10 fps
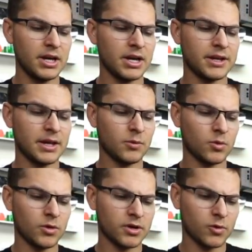And then we'll
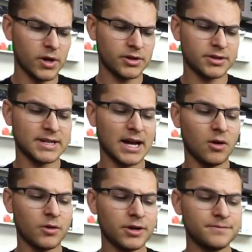work our way to the
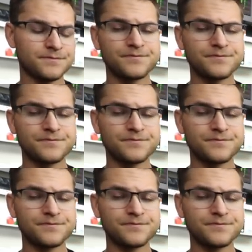tower.